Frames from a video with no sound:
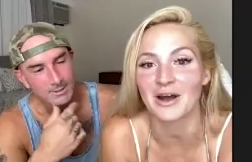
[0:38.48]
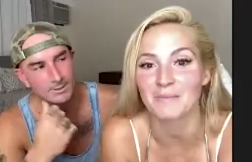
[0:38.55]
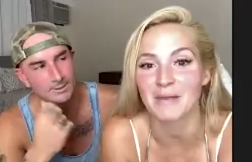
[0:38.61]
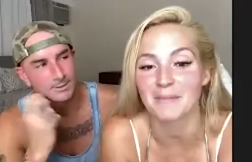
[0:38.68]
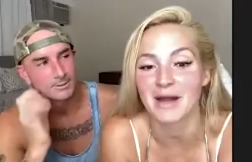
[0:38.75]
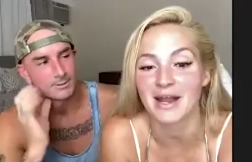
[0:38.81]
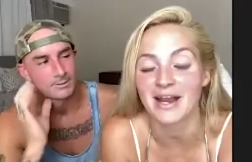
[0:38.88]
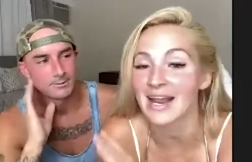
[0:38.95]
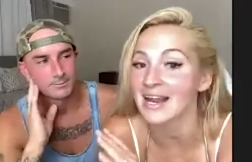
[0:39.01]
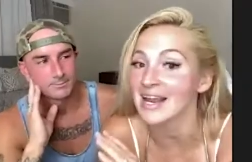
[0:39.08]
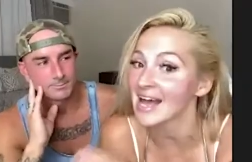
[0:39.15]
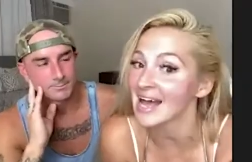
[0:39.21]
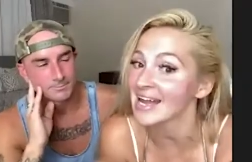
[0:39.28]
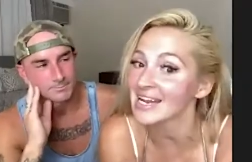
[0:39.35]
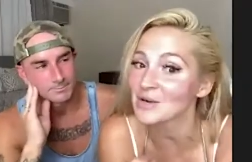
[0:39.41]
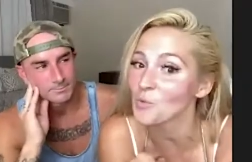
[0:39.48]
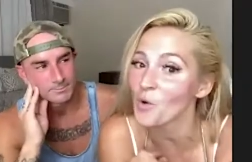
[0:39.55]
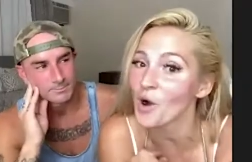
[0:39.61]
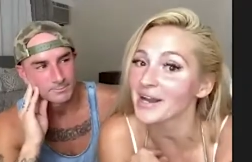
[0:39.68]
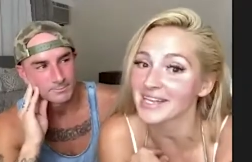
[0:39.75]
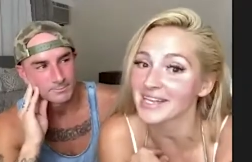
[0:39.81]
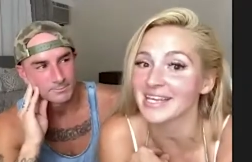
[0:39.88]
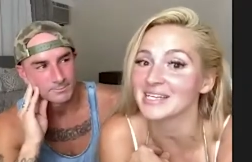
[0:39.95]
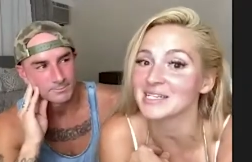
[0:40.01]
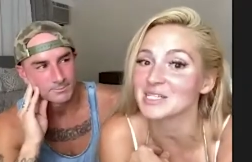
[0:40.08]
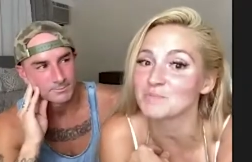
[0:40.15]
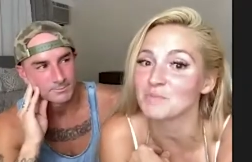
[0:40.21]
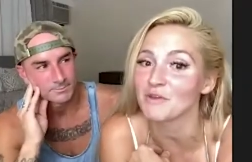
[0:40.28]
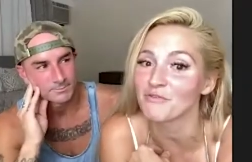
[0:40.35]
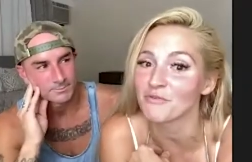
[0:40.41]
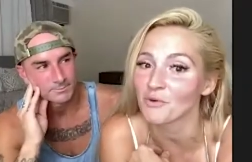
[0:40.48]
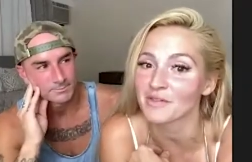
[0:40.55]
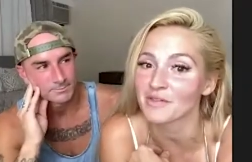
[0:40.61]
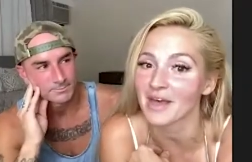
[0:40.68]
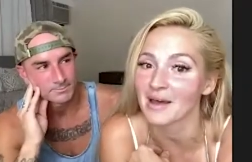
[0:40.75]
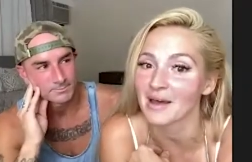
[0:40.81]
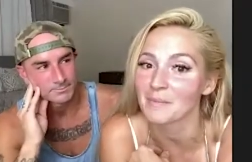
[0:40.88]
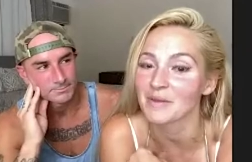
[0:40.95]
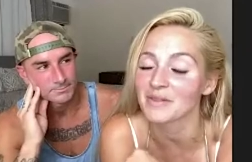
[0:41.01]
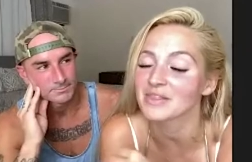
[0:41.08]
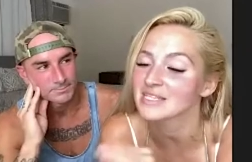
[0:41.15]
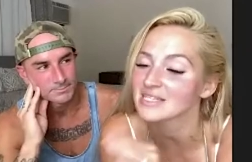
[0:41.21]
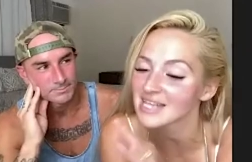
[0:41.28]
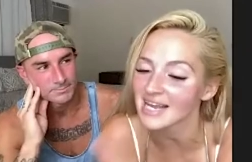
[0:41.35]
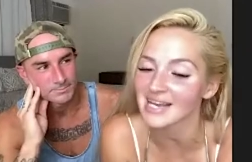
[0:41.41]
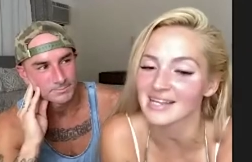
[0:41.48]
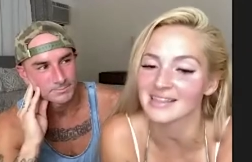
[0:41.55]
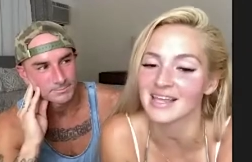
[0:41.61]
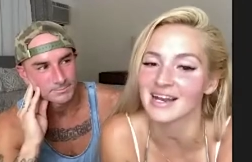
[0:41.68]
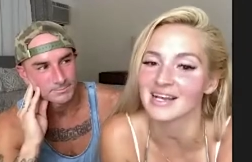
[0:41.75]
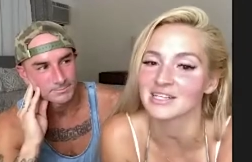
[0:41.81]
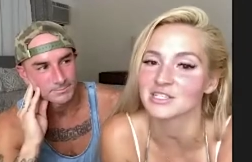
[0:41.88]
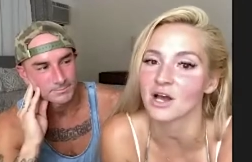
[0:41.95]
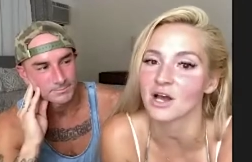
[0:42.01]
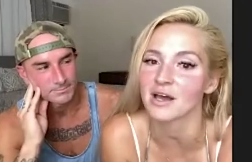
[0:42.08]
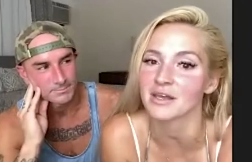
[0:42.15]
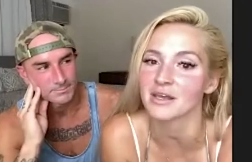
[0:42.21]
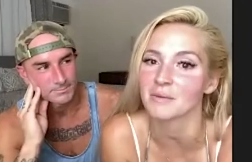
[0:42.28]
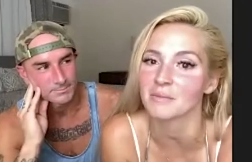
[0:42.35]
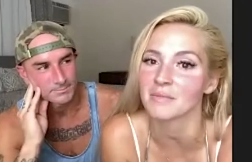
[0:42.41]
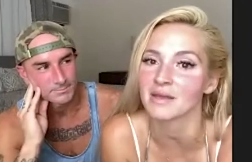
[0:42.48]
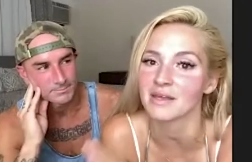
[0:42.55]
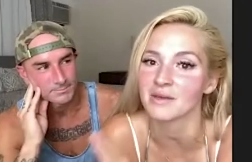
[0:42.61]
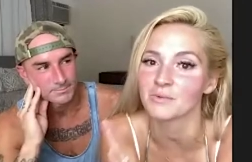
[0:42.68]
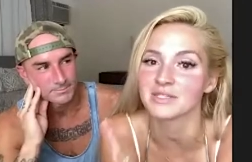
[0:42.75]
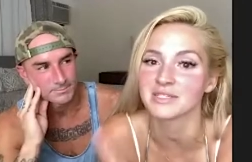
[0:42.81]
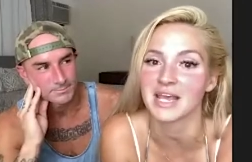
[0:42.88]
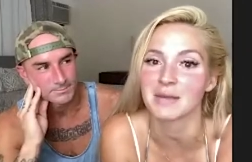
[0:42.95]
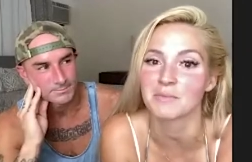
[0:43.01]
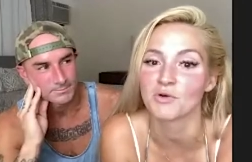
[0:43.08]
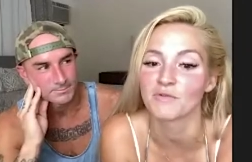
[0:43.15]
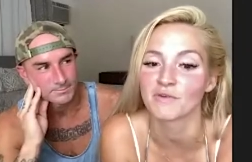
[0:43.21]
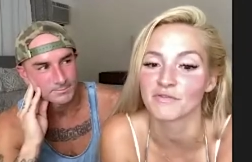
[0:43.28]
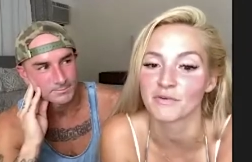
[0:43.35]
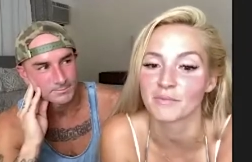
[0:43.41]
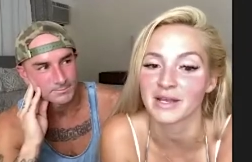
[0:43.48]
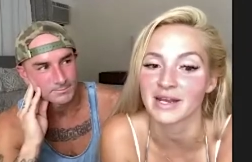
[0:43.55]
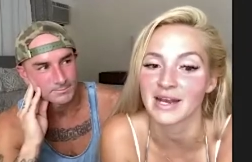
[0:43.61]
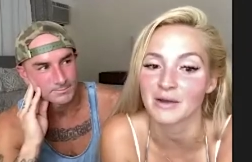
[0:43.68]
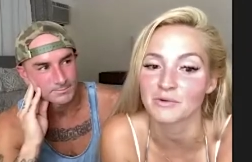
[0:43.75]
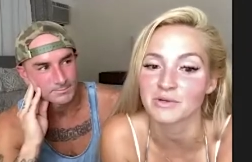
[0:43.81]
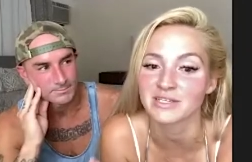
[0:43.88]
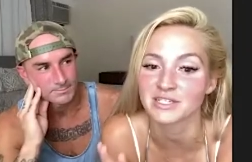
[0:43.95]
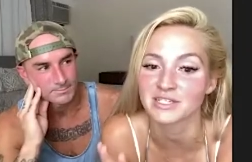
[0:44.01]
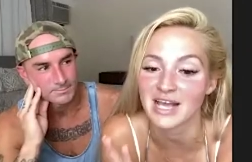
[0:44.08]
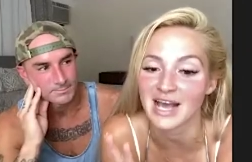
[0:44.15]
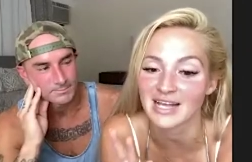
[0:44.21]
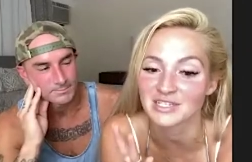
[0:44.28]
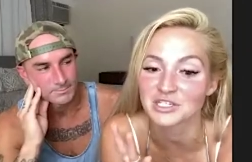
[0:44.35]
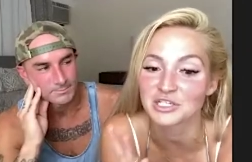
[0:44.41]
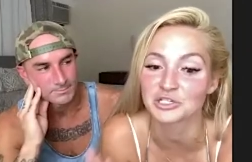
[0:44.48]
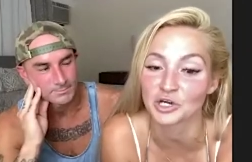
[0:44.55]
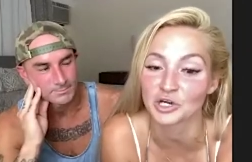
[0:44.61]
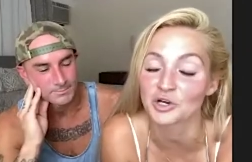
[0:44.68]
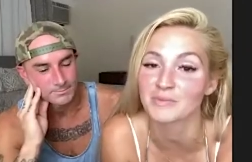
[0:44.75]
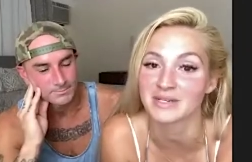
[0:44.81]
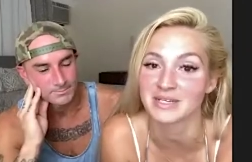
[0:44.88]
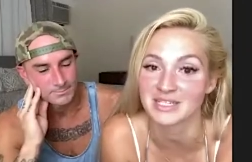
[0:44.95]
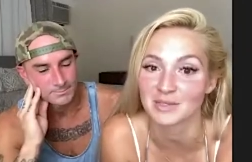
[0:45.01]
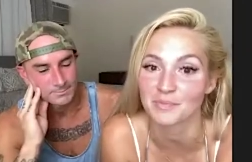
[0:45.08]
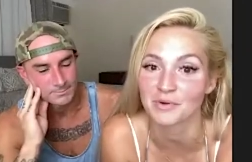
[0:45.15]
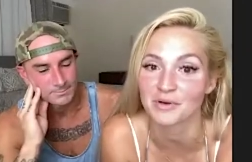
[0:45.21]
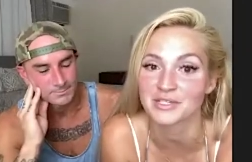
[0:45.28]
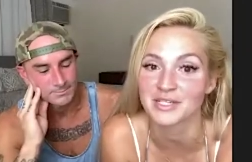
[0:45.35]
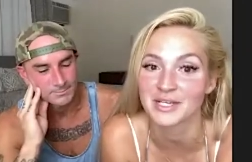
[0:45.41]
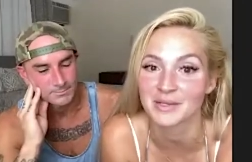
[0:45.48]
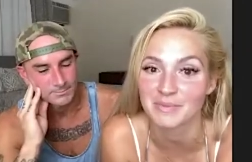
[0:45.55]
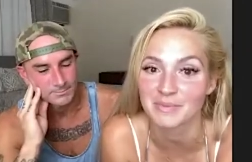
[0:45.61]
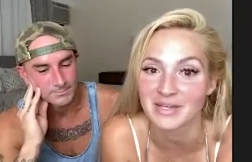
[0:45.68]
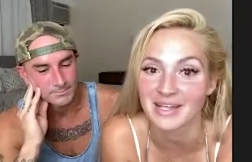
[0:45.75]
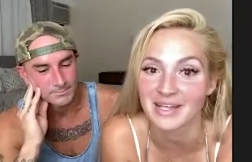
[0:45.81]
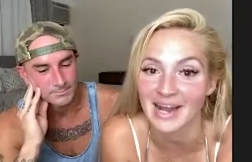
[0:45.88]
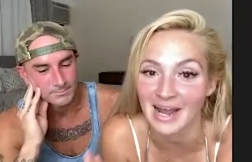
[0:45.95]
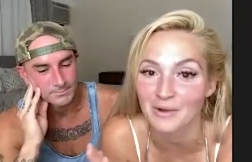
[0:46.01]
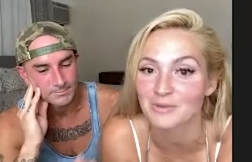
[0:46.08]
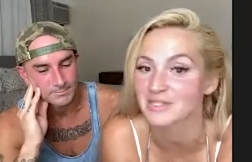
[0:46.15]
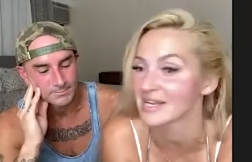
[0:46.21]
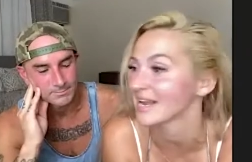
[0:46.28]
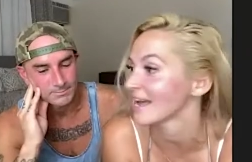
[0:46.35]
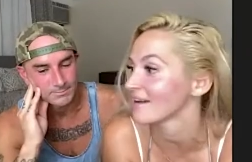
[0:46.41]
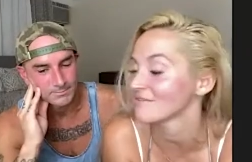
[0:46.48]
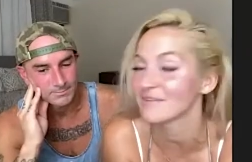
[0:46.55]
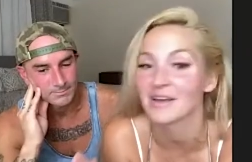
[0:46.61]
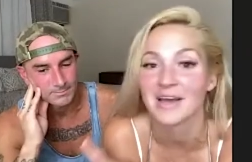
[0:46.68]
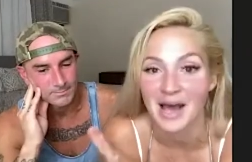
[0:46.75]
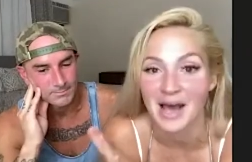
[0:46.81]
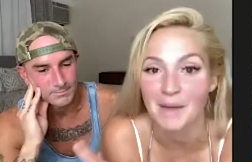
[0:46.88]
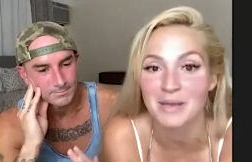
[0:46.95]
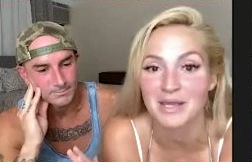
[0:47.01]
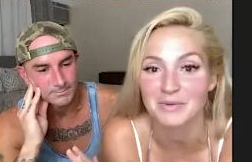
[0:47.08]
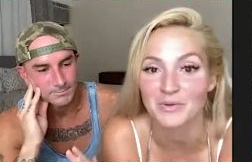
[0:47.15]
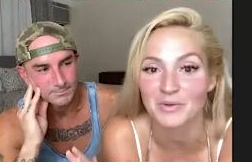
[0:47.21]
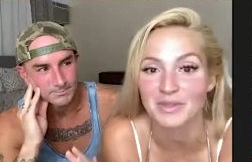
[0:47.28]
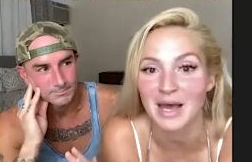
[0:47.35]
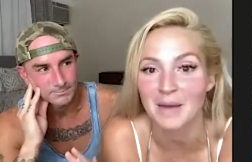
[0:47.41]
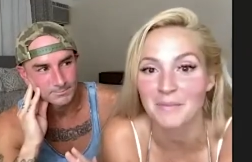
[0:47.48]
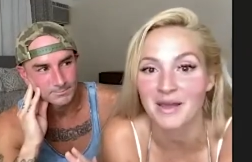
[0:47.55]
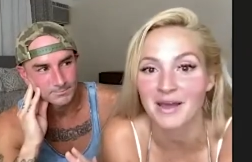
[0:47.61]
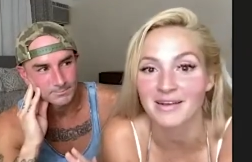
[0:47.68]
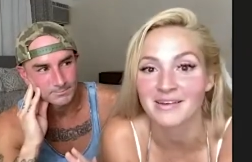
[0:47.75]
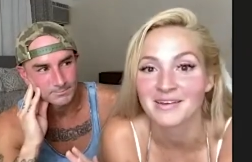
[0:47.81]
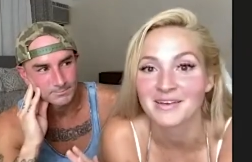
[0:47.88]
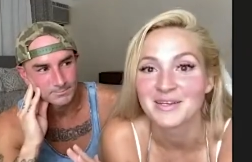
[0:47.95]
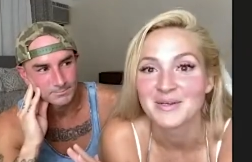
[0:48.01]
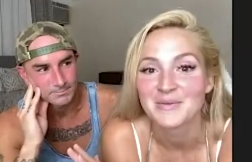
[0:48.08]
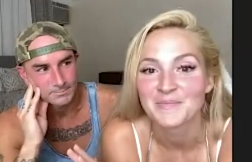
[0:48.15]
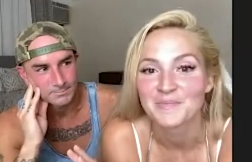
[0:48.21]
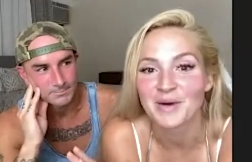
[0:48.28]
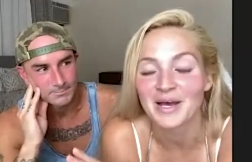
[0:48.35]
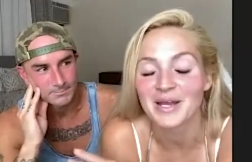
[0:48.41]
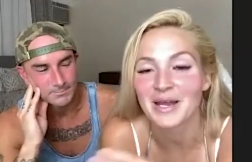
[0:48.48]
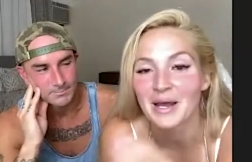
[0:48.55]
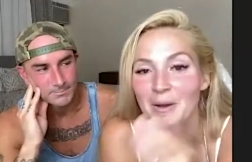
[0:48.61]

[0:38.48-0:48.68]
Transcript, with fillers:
Speaker 1: in my mind. I didn't want kids before that, but the second that I saw him, it was game over for me. And I was as determined as a person could be that I was going to have a baby with that man. But